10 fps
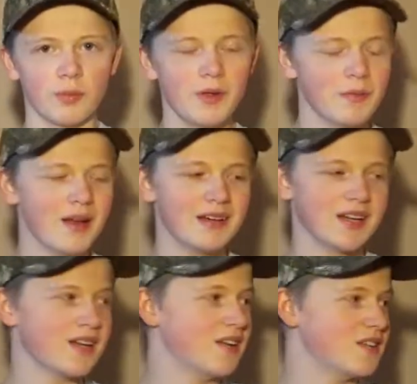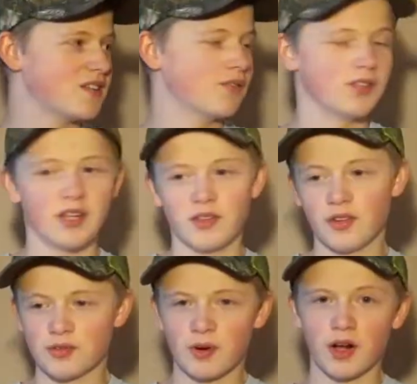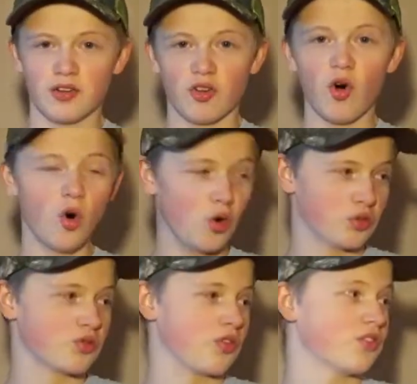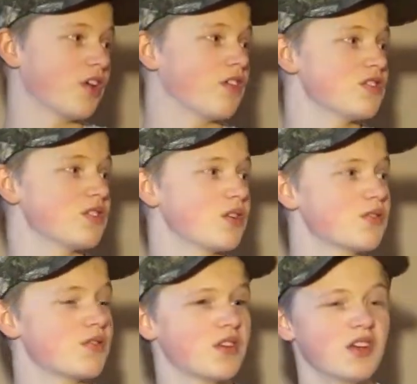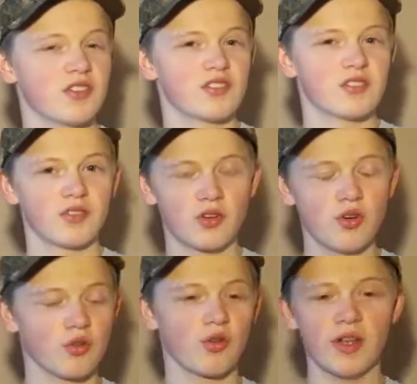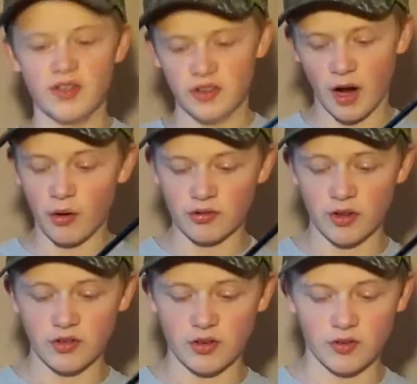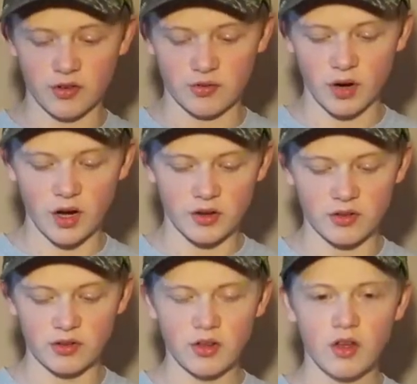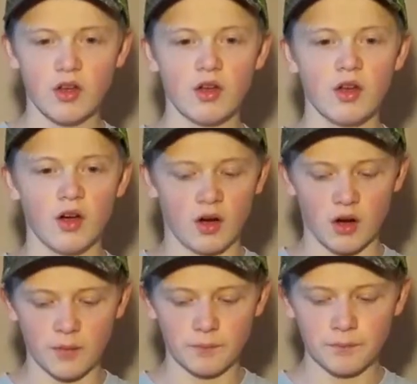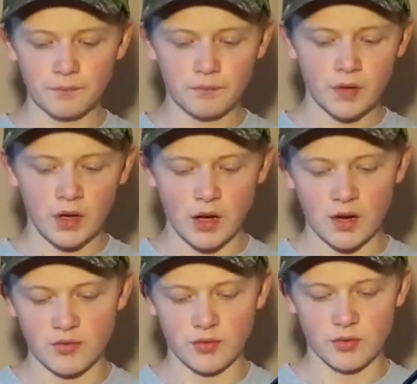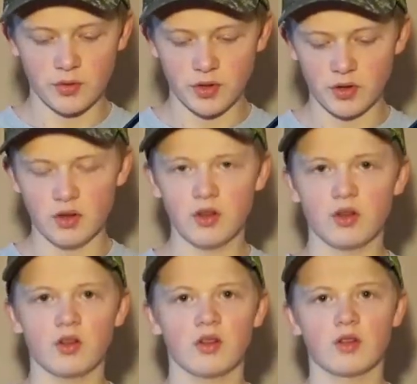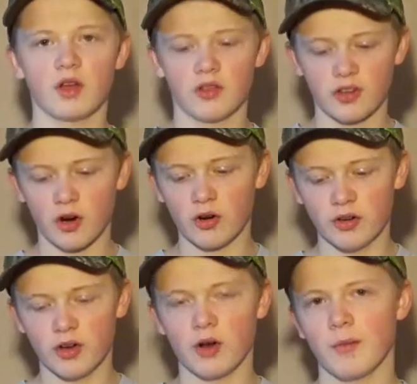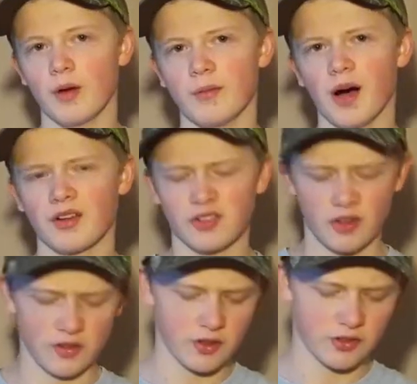being made in 1978, this rod is ultra sensitive. It's crazy how sensitive this rod is. And for the reel, like I said, I already did an unboxing on this,